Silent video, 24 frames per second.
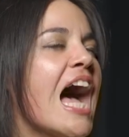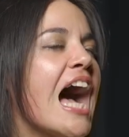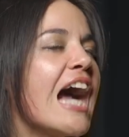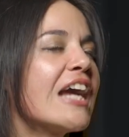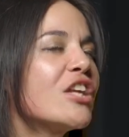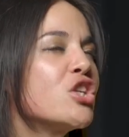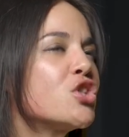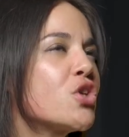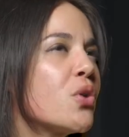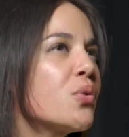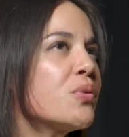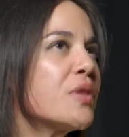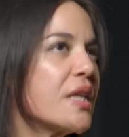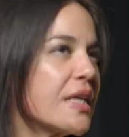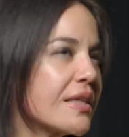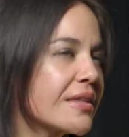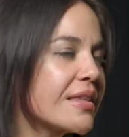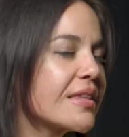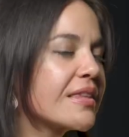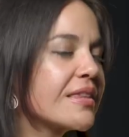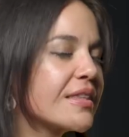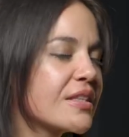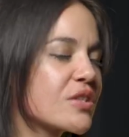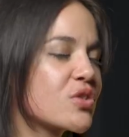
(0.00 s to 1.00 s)
I don't think
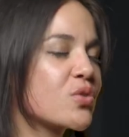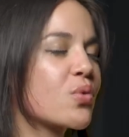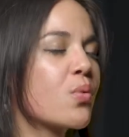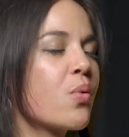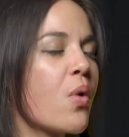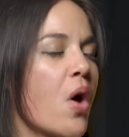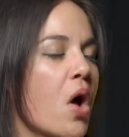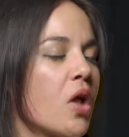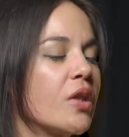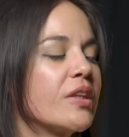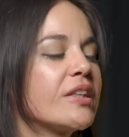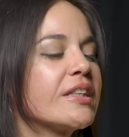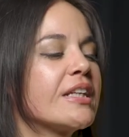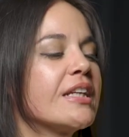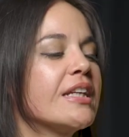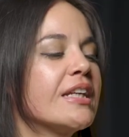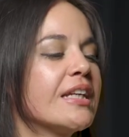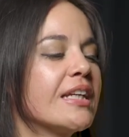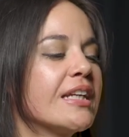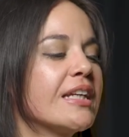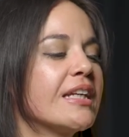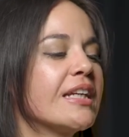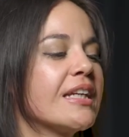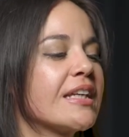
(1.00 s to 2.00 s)
that this
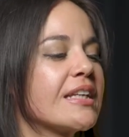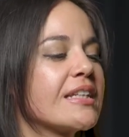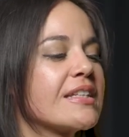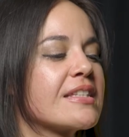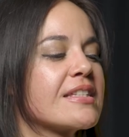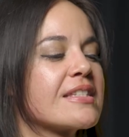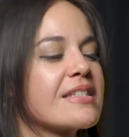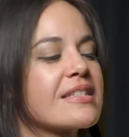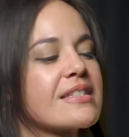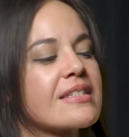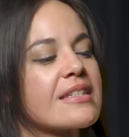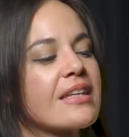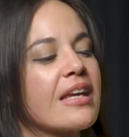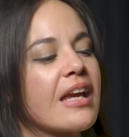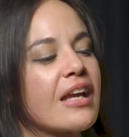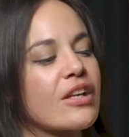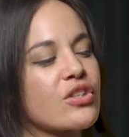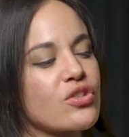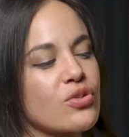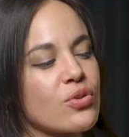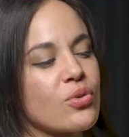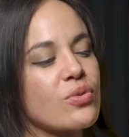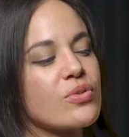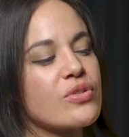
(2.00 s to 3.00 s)
quality is
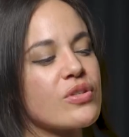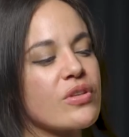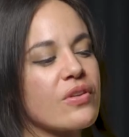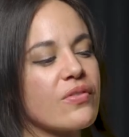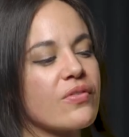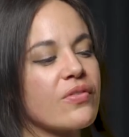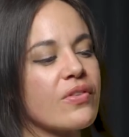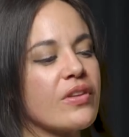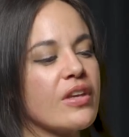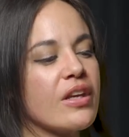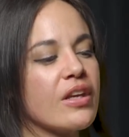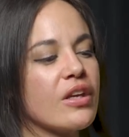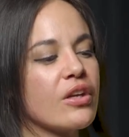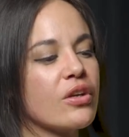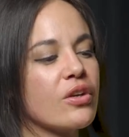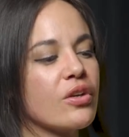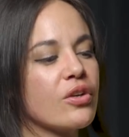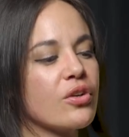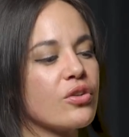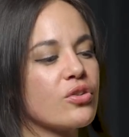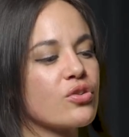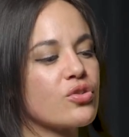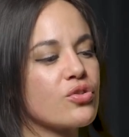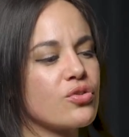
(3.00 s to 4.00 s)
exclusively
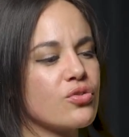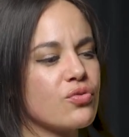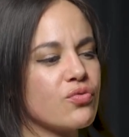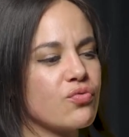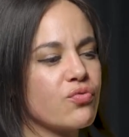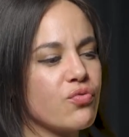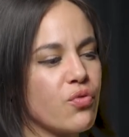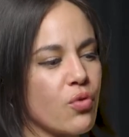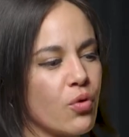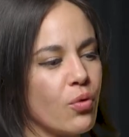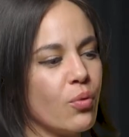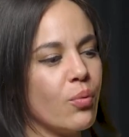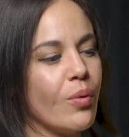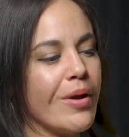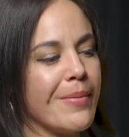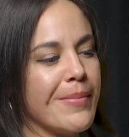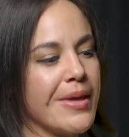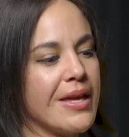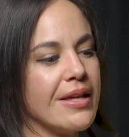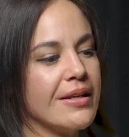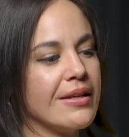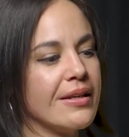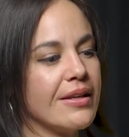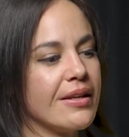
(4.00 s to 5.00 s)
for
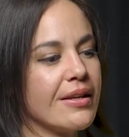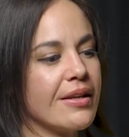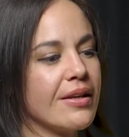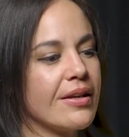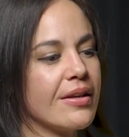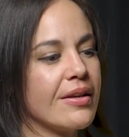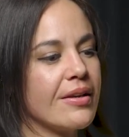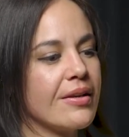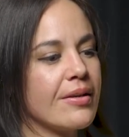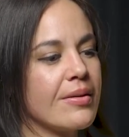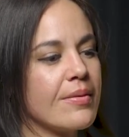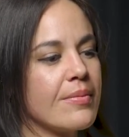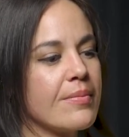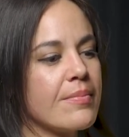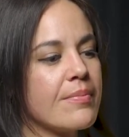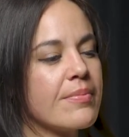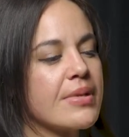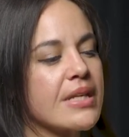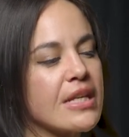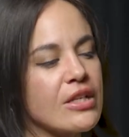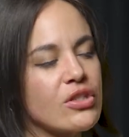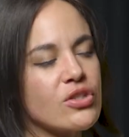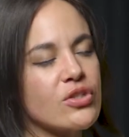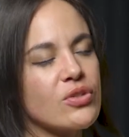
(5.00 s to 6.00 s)
women,
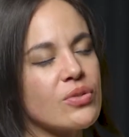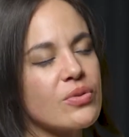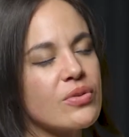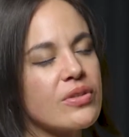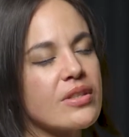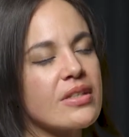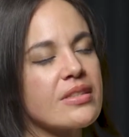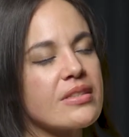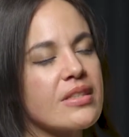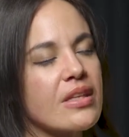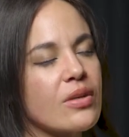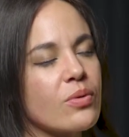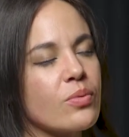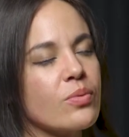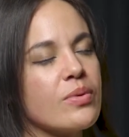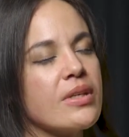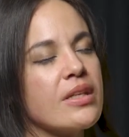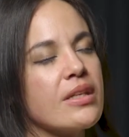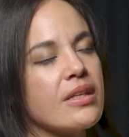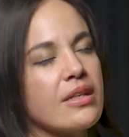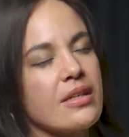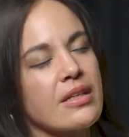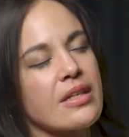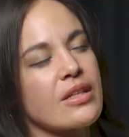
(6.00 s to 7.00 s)
but I do think that
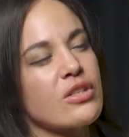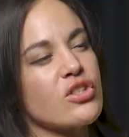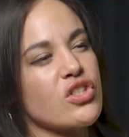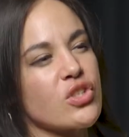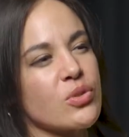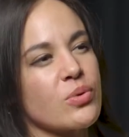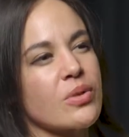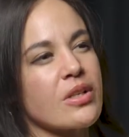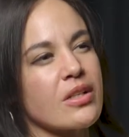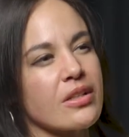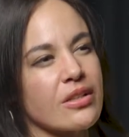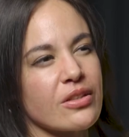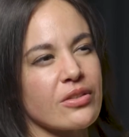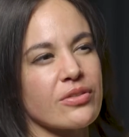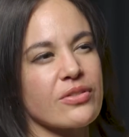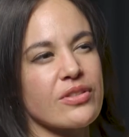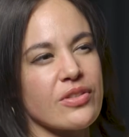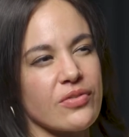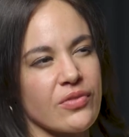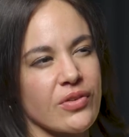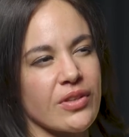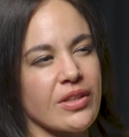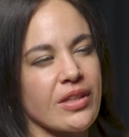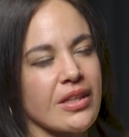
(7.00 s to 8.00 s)
we can do it a little
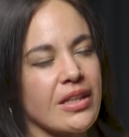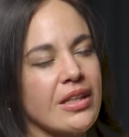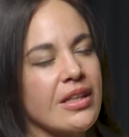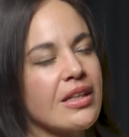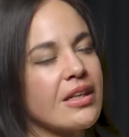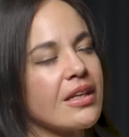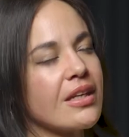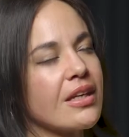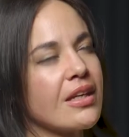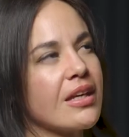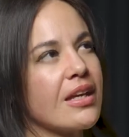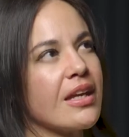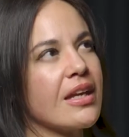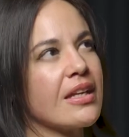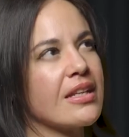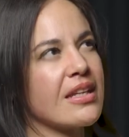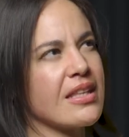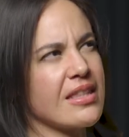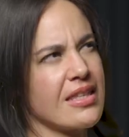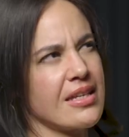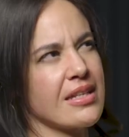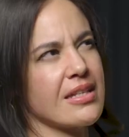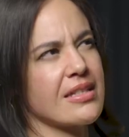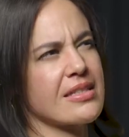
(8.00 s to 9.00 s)
differently. And
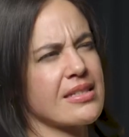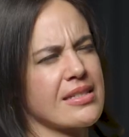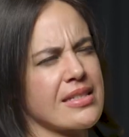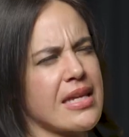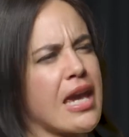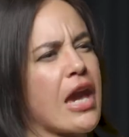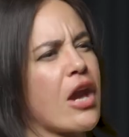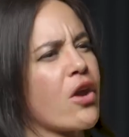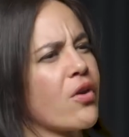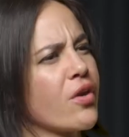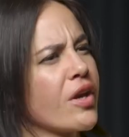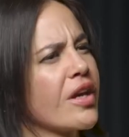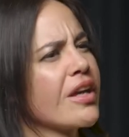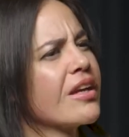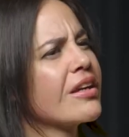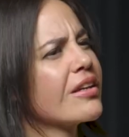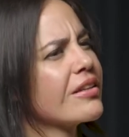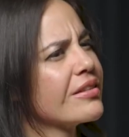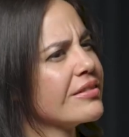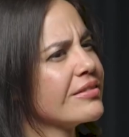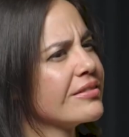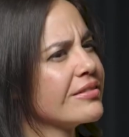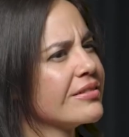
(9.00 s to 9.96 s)
I think it's caring.